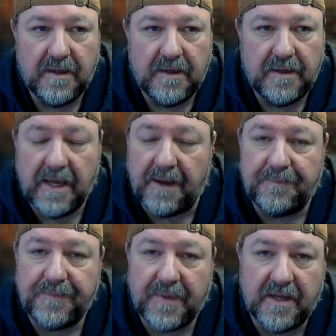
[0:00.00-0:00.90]
yeah,
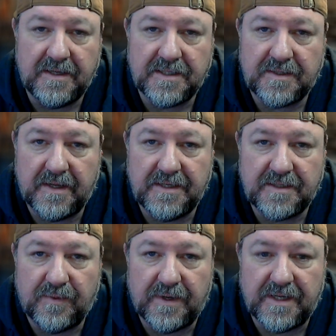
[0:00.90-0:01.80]
I just
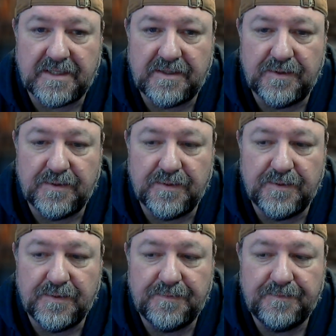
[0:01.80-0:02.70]
wanted
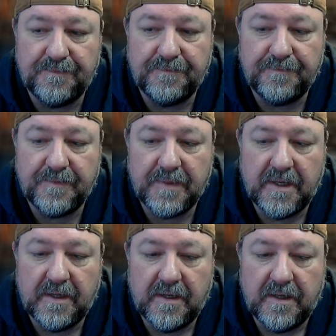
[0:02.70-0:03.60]
to
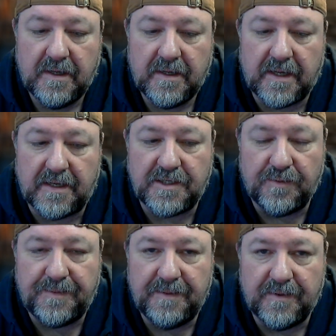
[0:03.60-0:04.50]
kind of show
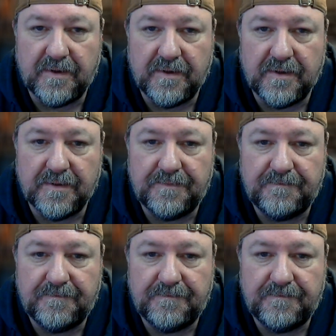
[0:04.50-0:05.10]
people